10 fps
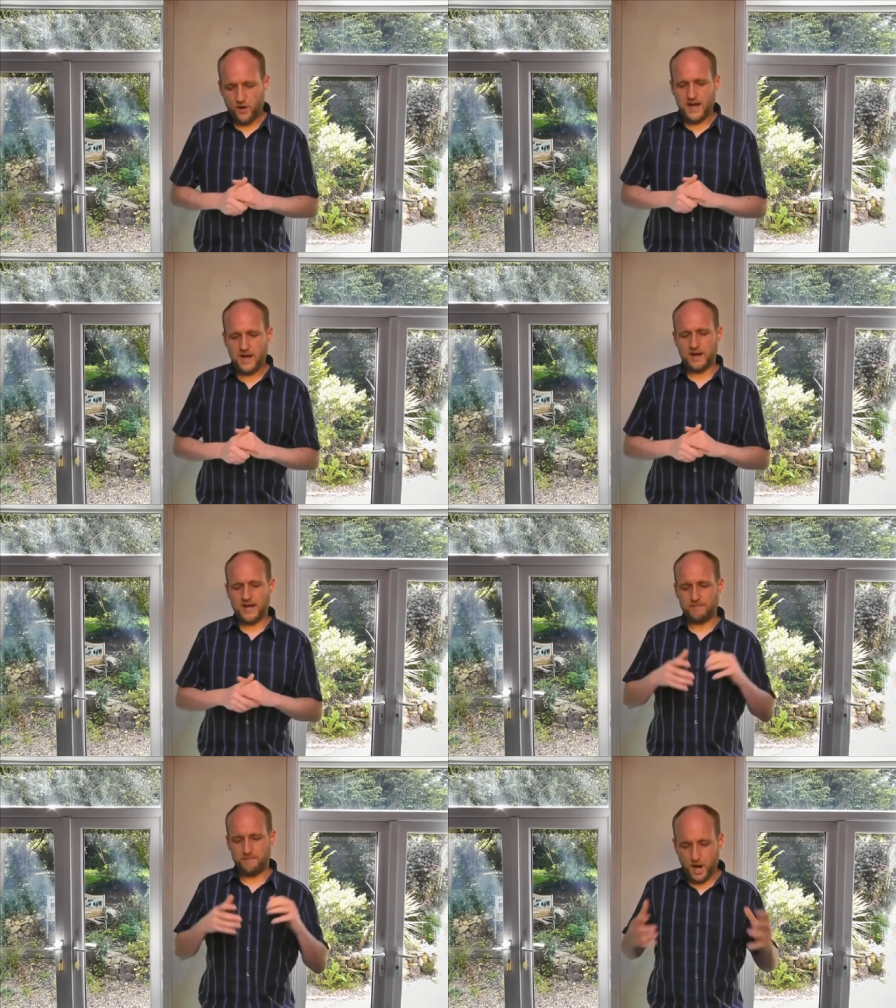on their
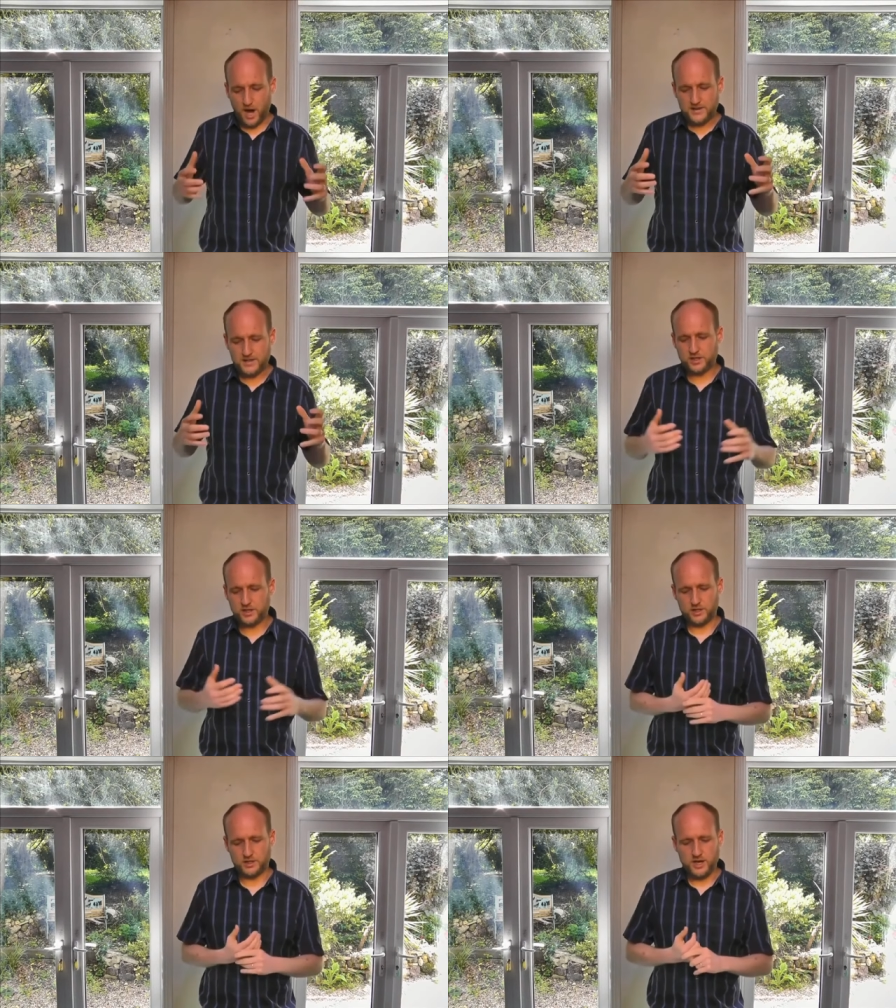way by the
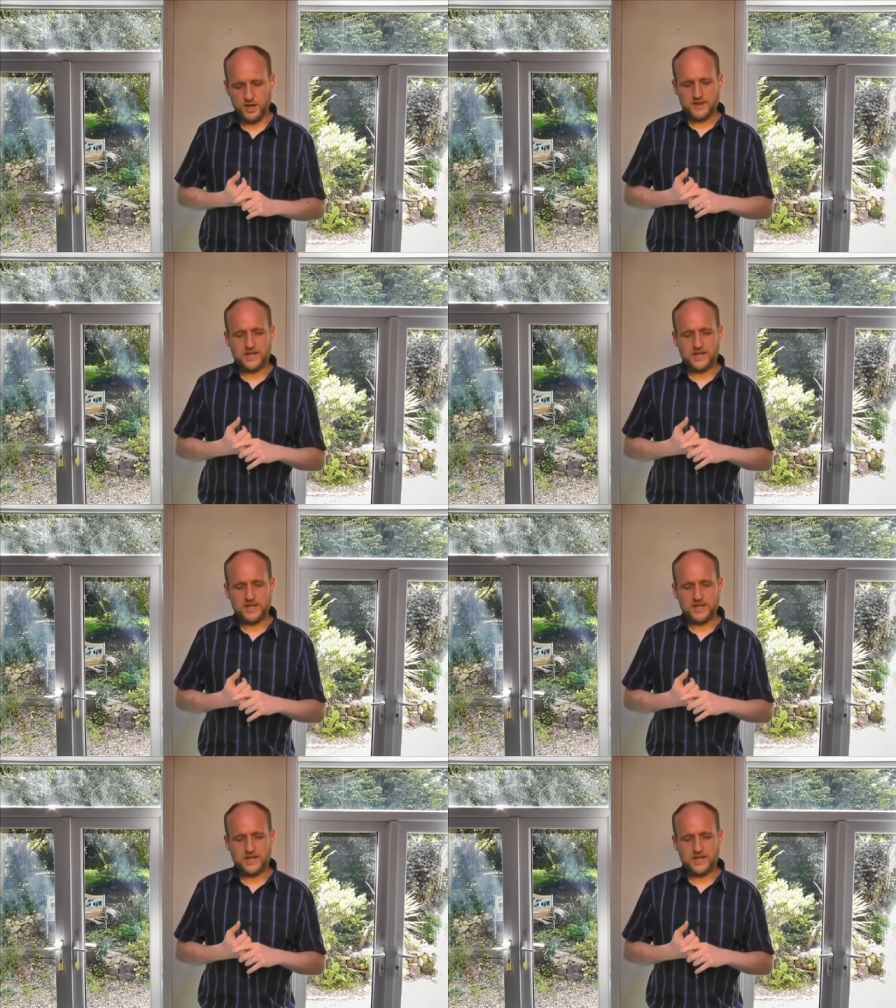church,